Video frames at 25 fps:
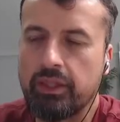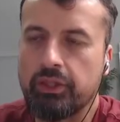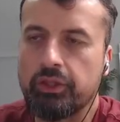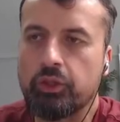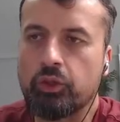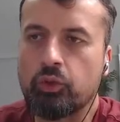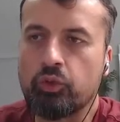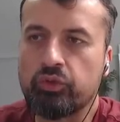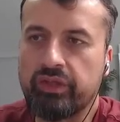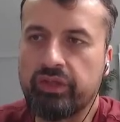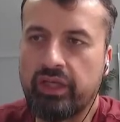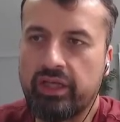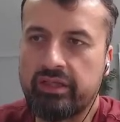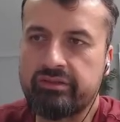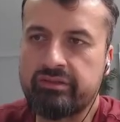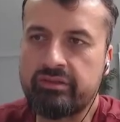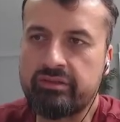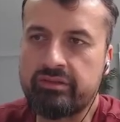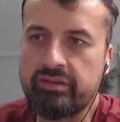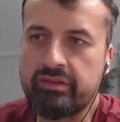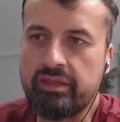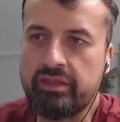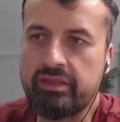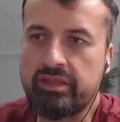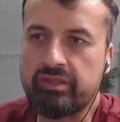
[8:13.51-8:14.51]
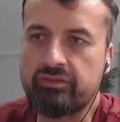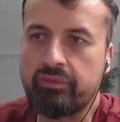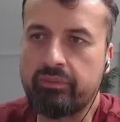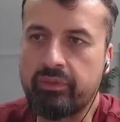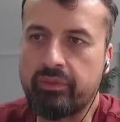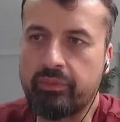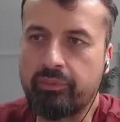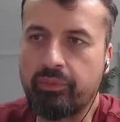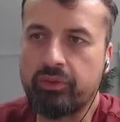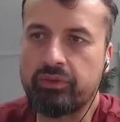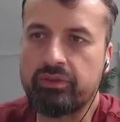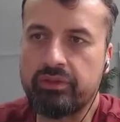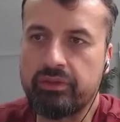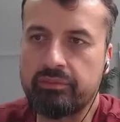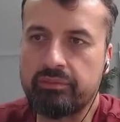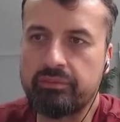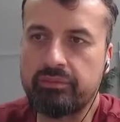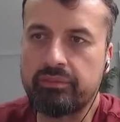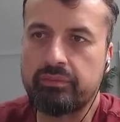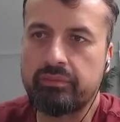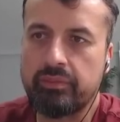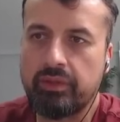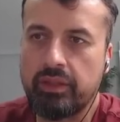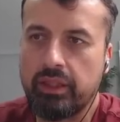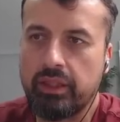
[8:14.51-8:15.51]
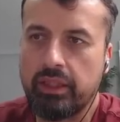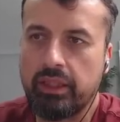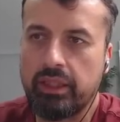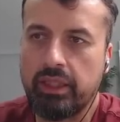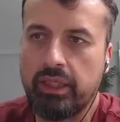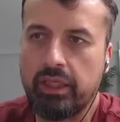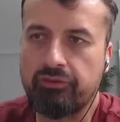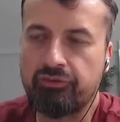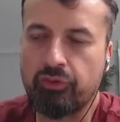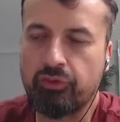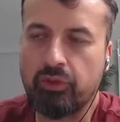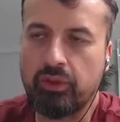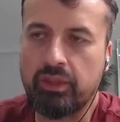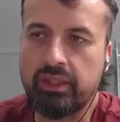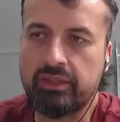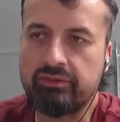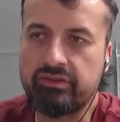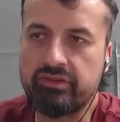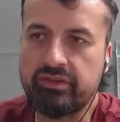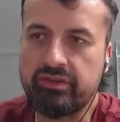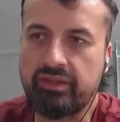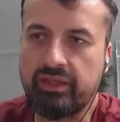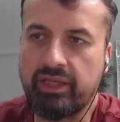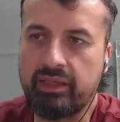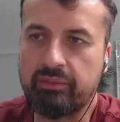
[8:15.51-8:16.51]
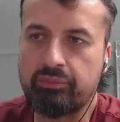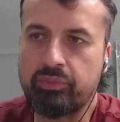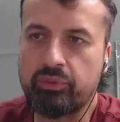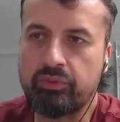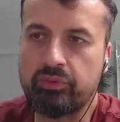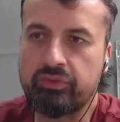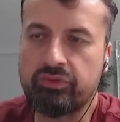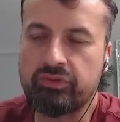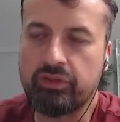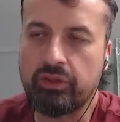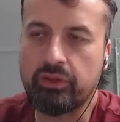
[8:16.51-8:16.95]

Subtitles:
You can also access settings from the bottom if you want to leave these enabled.